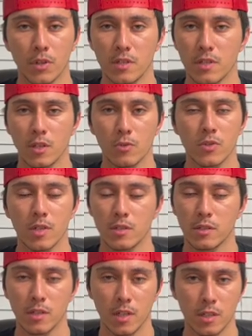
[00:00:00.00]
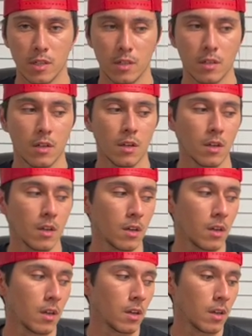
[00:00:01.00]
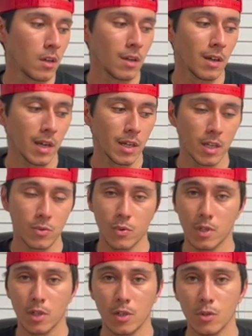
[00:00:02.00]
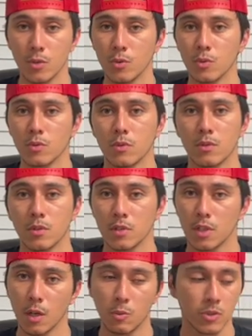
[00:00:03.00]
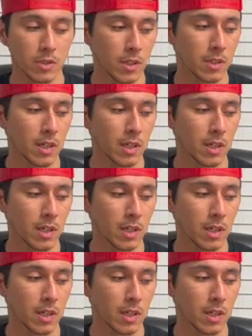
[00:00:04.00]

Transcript: the single stitch stitching, I guess we're gonna do double stitch.